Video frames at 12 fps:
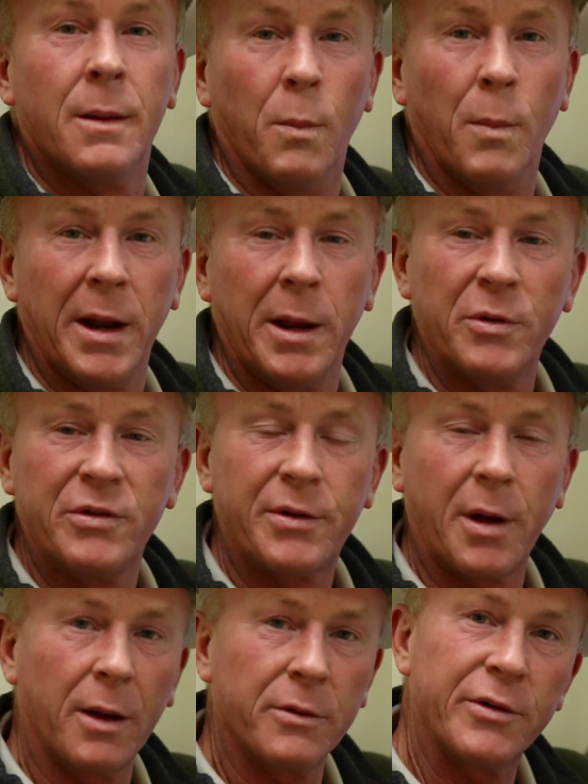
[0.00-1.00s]
My name is
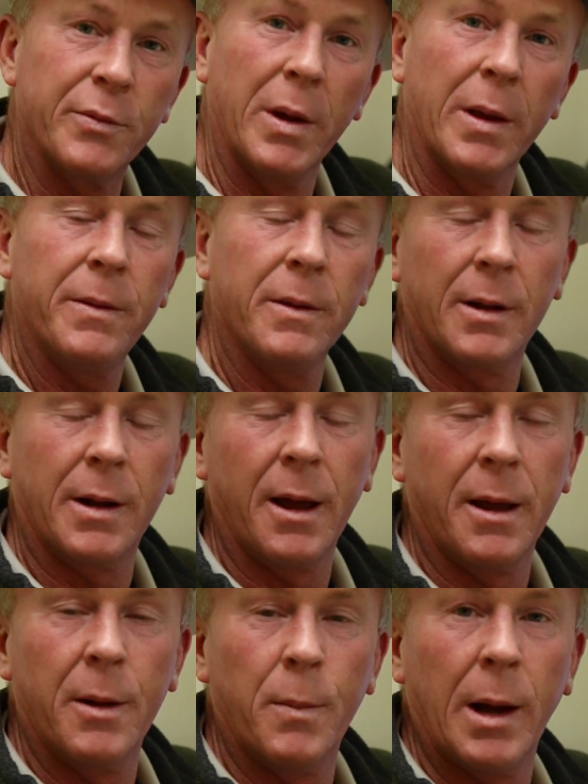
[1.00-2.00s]
Todd Smith, and I
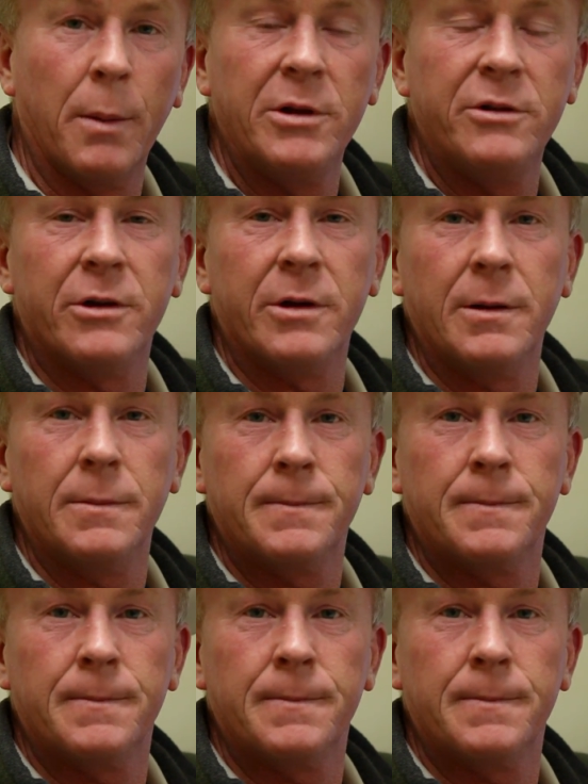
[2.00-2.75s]
am IBG.